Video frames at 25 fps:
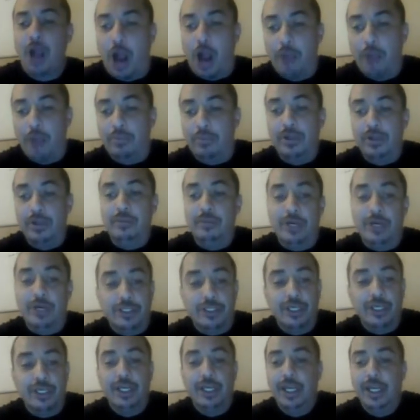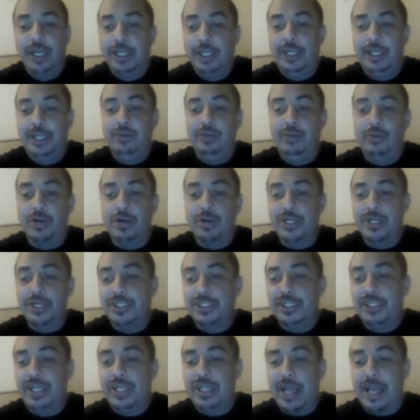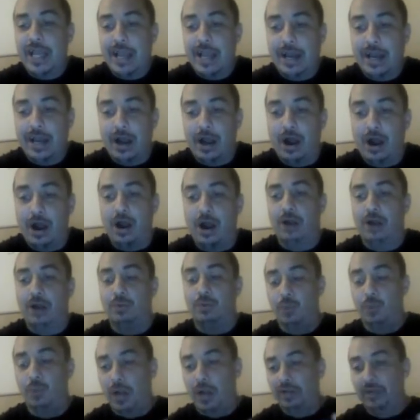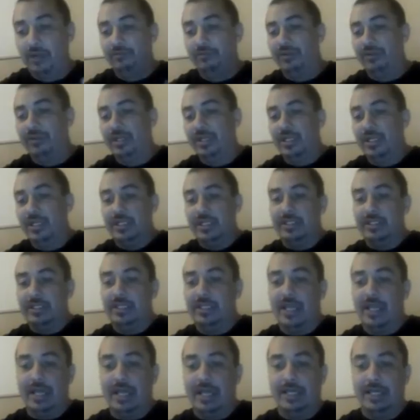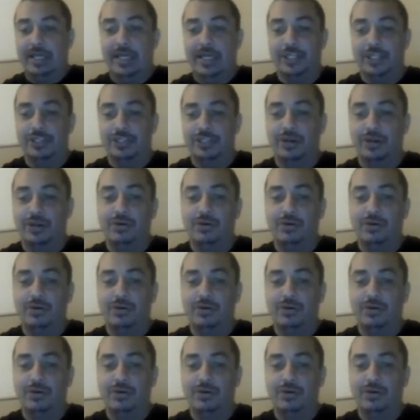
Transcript: are pretty much keywords that are relevant into that niche.